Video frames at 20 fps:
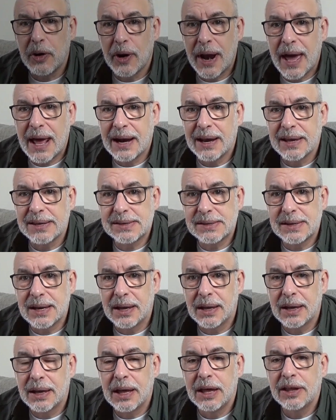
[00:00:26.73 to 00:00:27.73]
our list
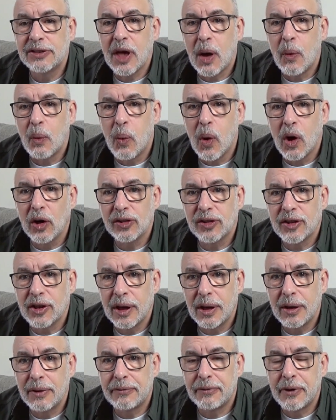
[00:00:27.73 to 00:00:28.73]
is What
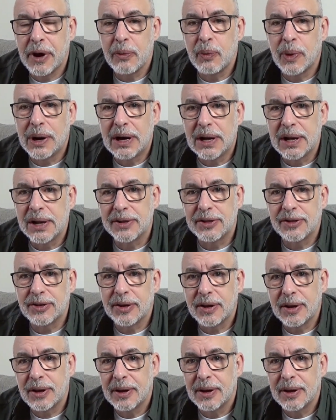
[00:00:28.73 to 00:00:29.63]
3 Words.